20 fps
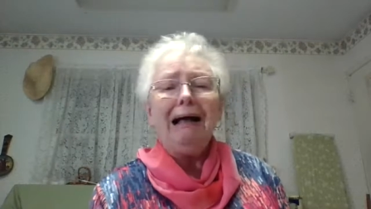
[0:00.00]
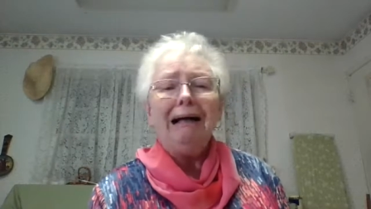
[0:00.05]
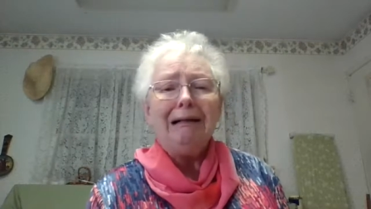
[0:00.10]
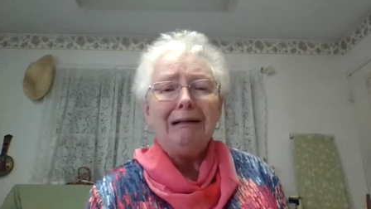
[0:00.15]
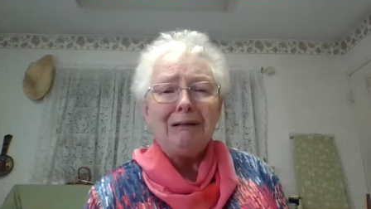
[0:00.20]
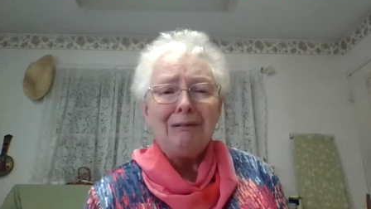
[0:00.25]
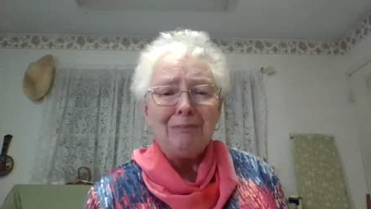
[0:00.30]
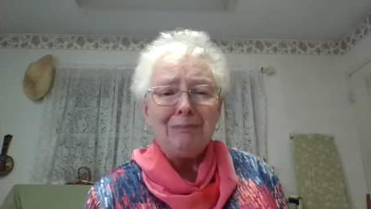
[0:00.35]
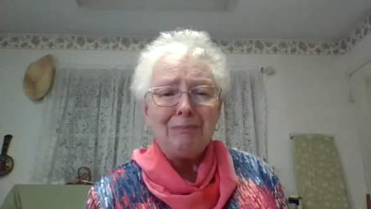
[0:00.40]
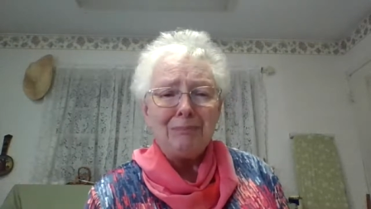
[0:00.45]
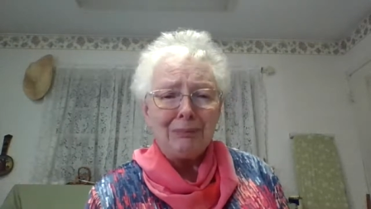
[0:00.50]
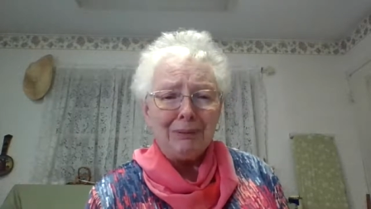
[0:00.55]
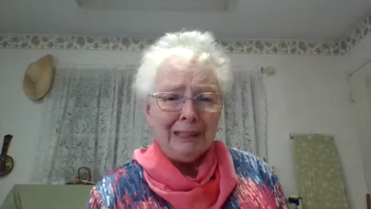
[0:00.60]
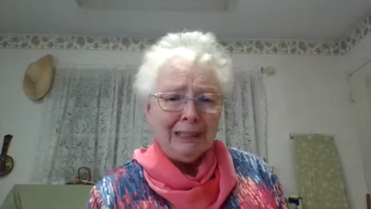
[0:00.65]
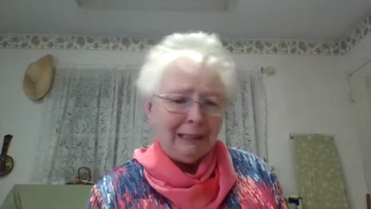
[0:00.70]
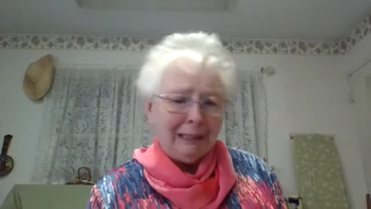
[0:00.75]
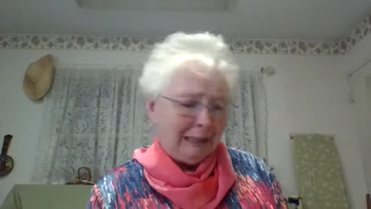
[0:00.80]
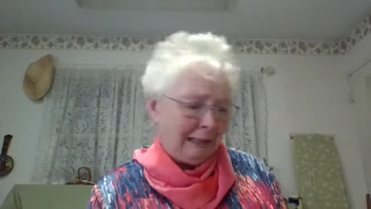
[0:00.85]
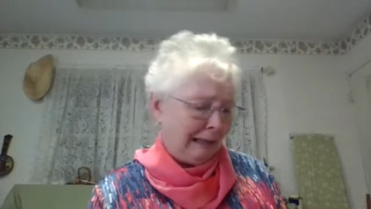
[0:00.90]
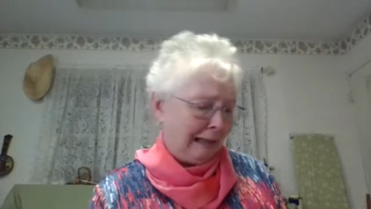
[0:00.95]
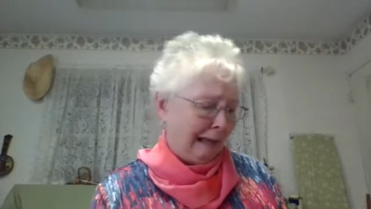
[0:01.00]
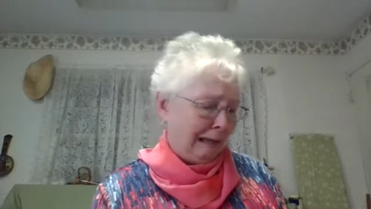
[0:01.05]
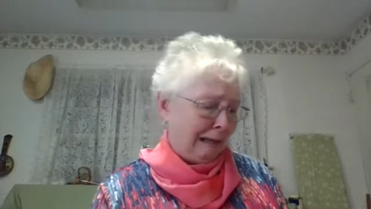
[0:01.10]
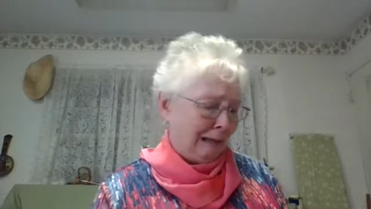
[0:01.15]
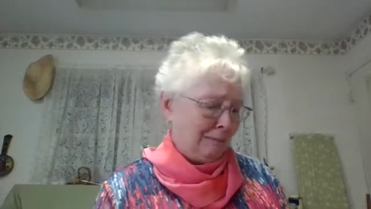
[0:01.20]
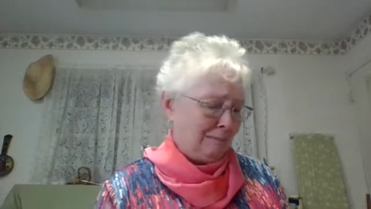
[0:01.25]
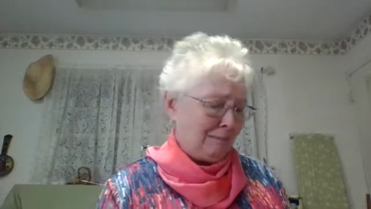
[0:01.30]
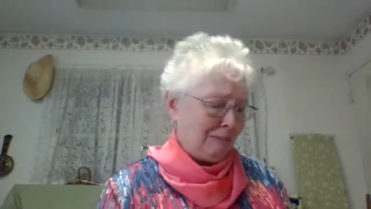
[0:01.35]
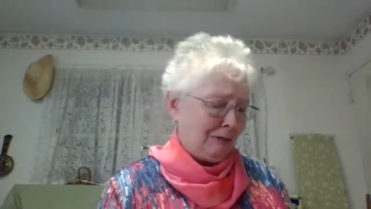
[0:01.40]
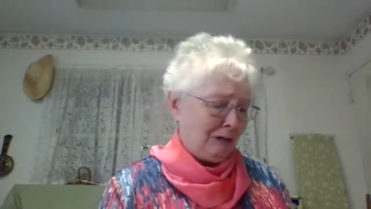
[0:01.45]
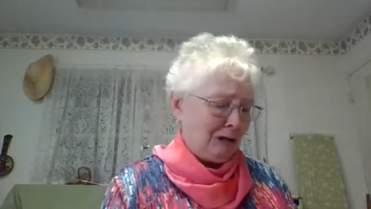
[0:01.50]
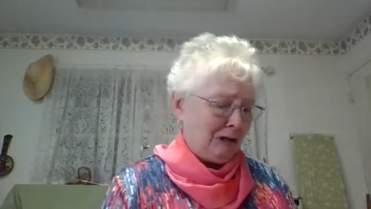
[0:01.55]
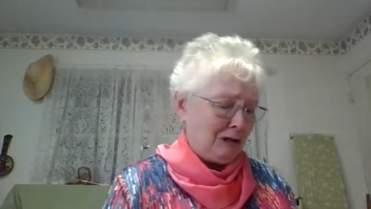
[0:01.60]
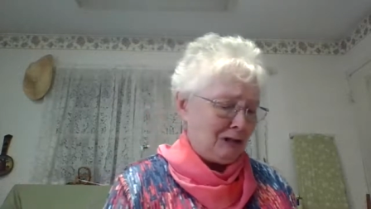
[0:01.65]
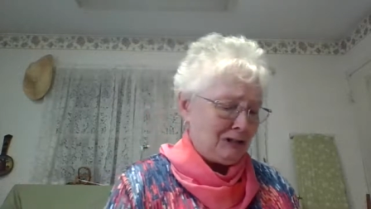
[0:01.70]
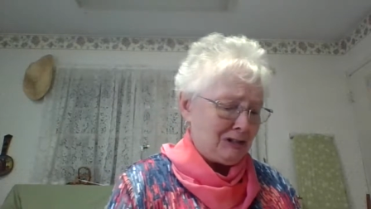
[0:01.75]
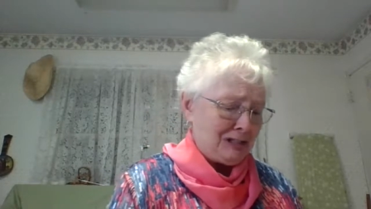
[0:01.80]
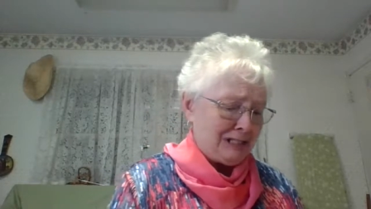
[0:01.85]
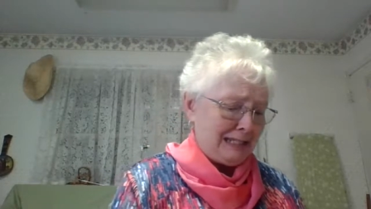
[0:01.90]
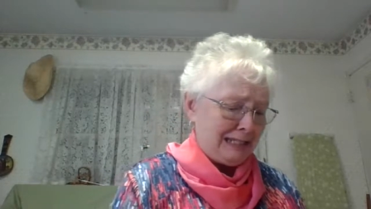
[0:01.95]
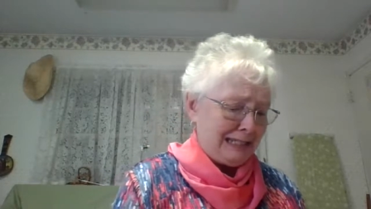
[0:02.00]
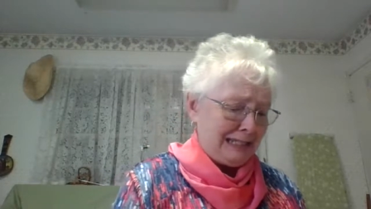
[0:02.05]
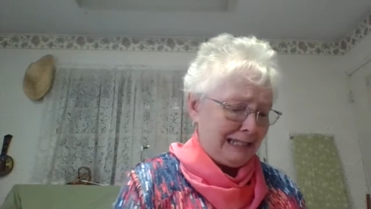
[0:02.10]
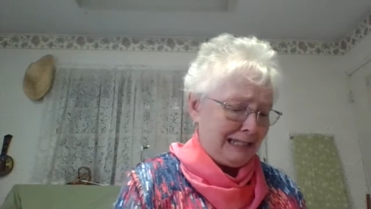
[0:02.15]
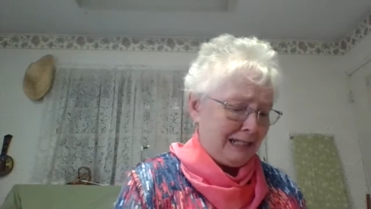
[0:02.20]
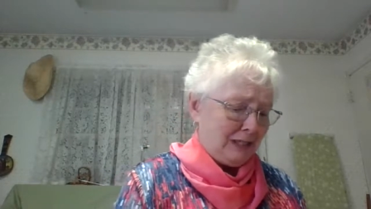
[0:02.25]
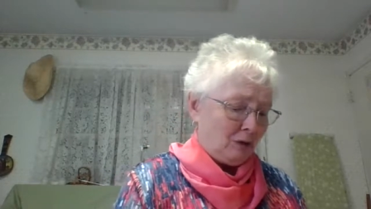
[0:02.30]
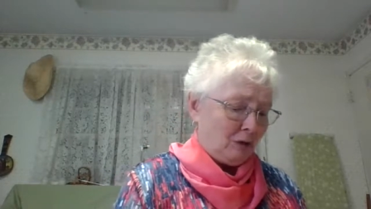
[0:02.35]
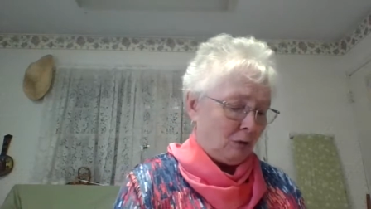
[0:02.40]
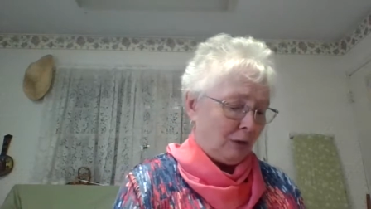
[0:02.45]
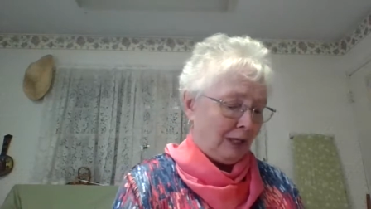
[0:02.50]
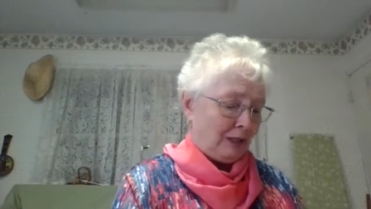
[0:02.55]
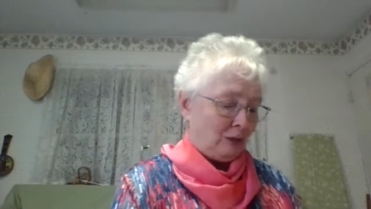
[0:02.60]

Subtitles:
Help, help, mercy,